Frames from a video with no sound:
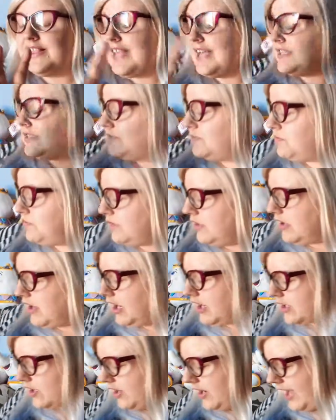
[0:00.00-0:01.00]
that's,
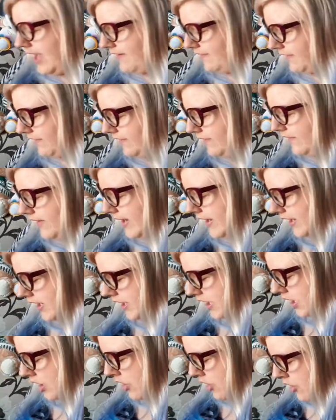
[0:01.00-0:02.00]
I got everything
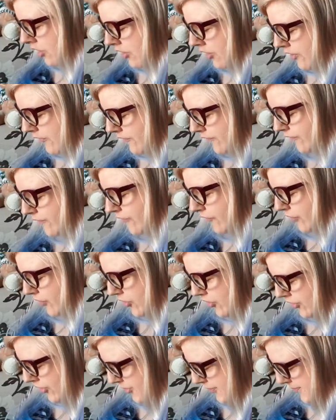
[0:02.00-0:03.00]

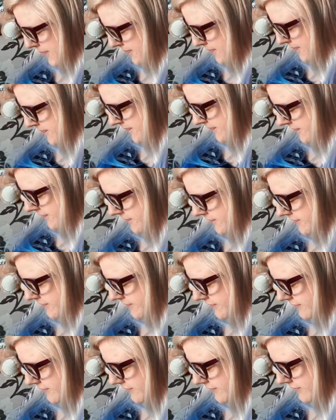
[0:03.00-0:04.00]
from
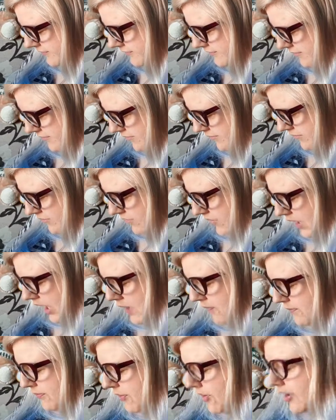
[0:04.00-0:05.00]

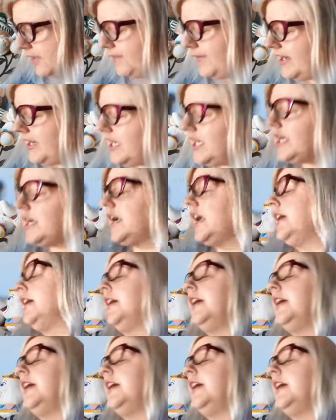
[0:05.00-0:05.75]
Primark.